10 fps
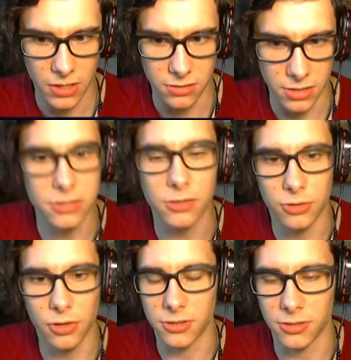This looks
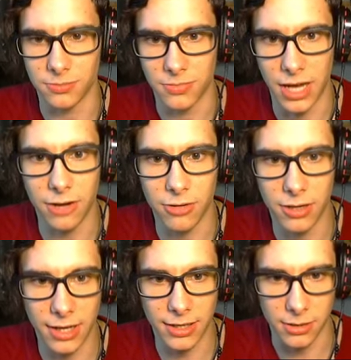awesome. I really
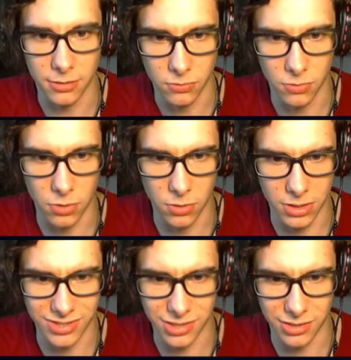like it. Whoa, what
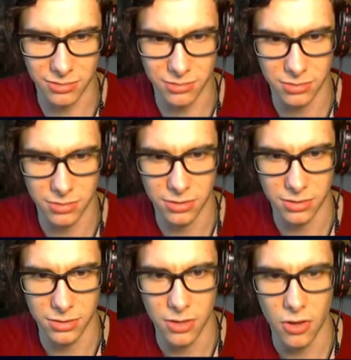is that?
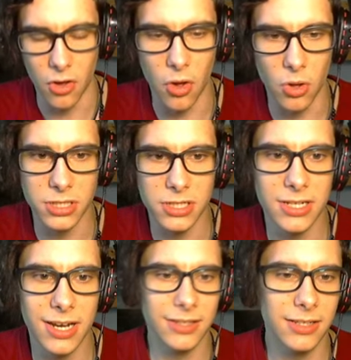Oh, this is
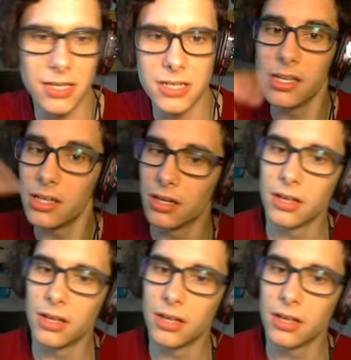like the